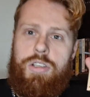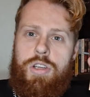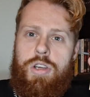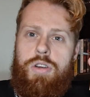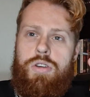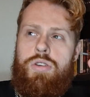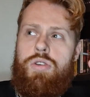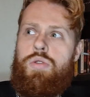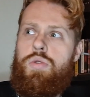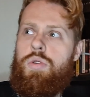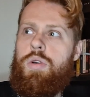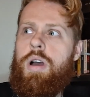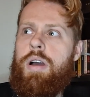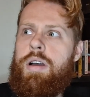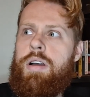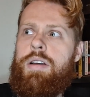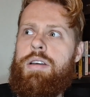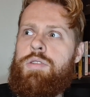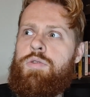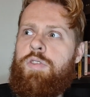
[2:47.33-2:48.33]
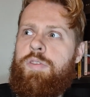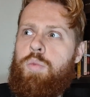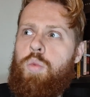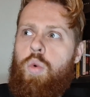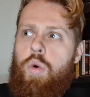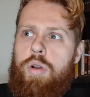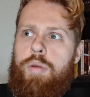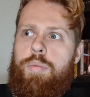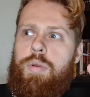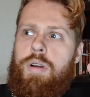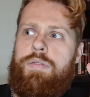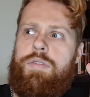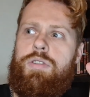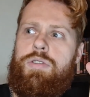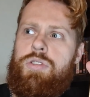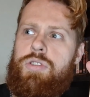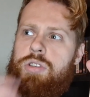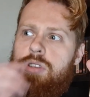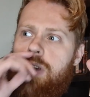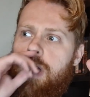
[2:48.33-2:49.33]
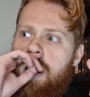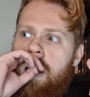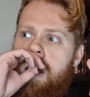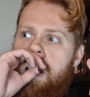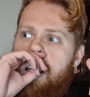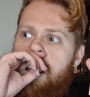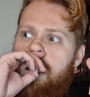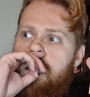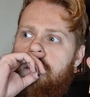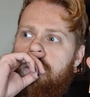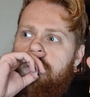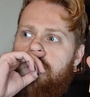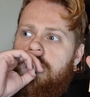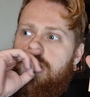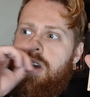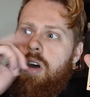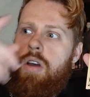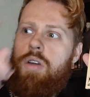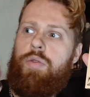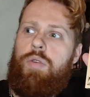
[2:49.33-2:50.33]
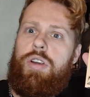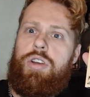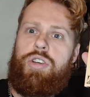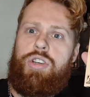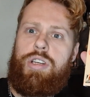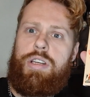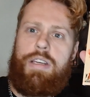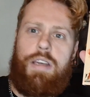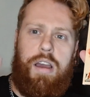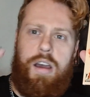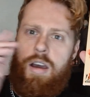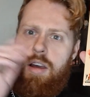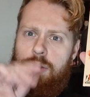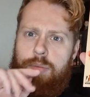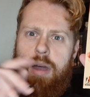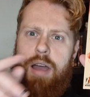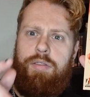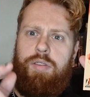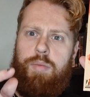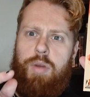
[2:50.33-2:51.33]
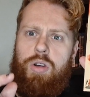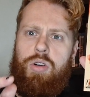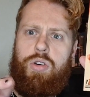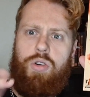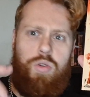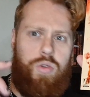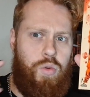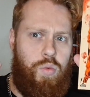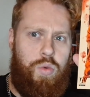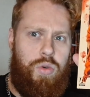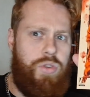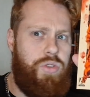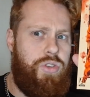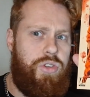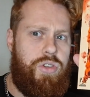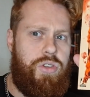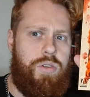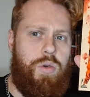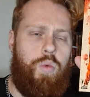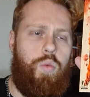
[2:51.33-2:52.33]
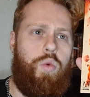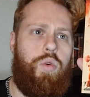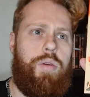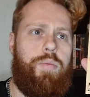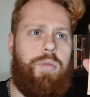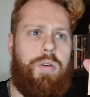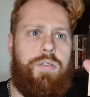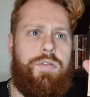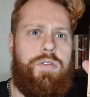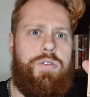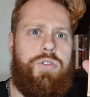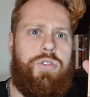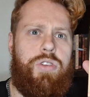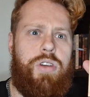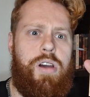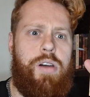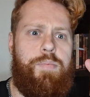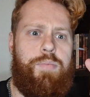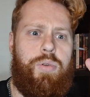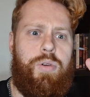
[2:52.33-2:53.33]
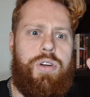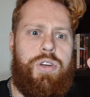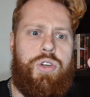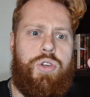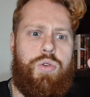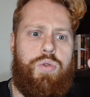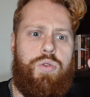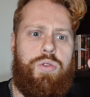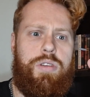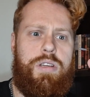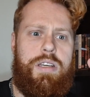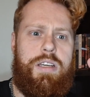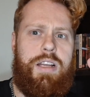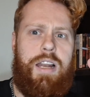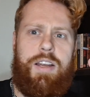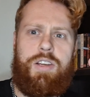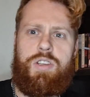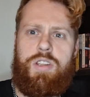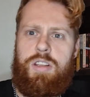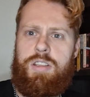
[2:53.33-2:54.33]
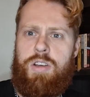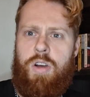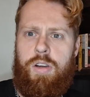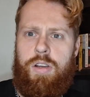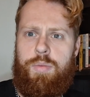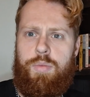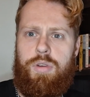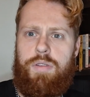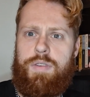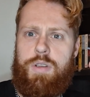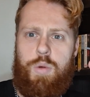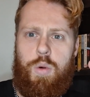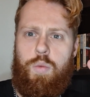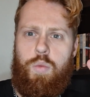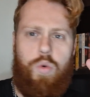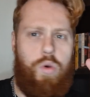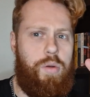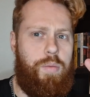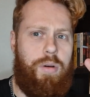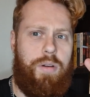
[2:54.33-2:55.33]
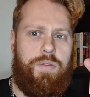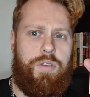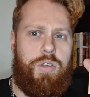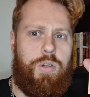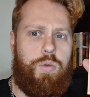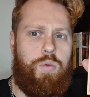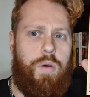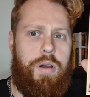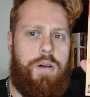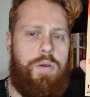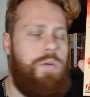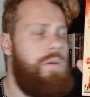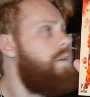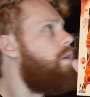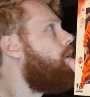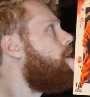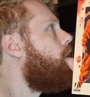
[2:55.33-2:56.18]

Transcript: 2 is Warner Brothers. The Guy Ritchie, The Man from U.N.C.L.E. was Warner Brothers. I'm pretty sure the Clash of the Titan movies were Warner Brothers as well.